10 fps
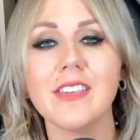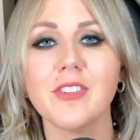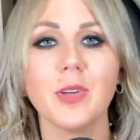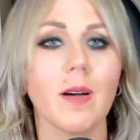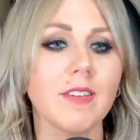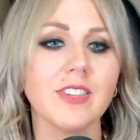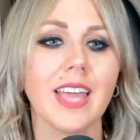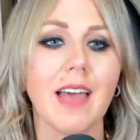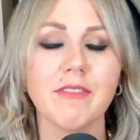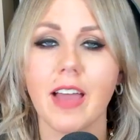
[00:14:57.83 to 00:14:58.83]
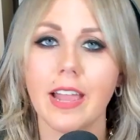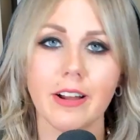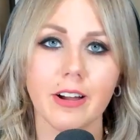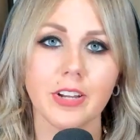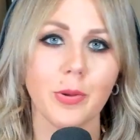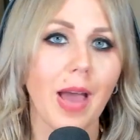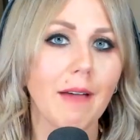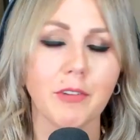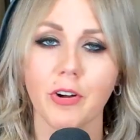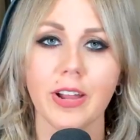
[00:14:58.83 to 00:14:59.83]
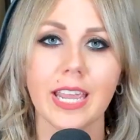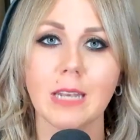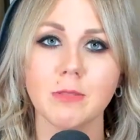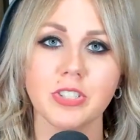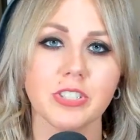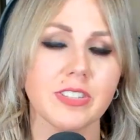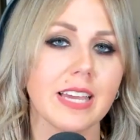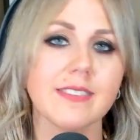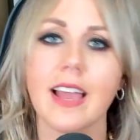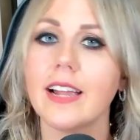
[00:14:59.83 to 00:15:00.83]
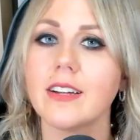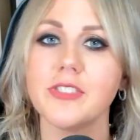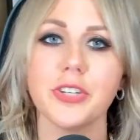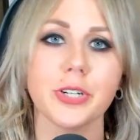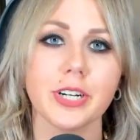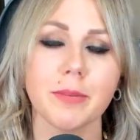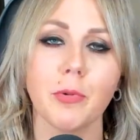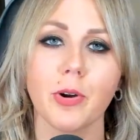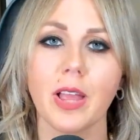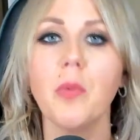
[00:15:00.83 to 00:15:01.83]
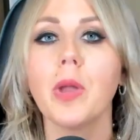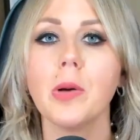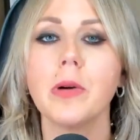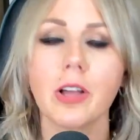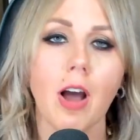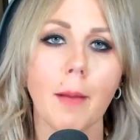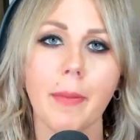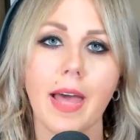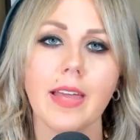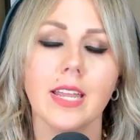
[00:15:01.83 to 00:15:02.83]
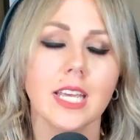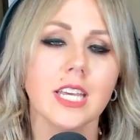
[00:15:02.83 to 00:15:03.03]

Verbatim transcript: So you obviously have Tiger, you have Crane, which is like Tiger's your more like one on one combat.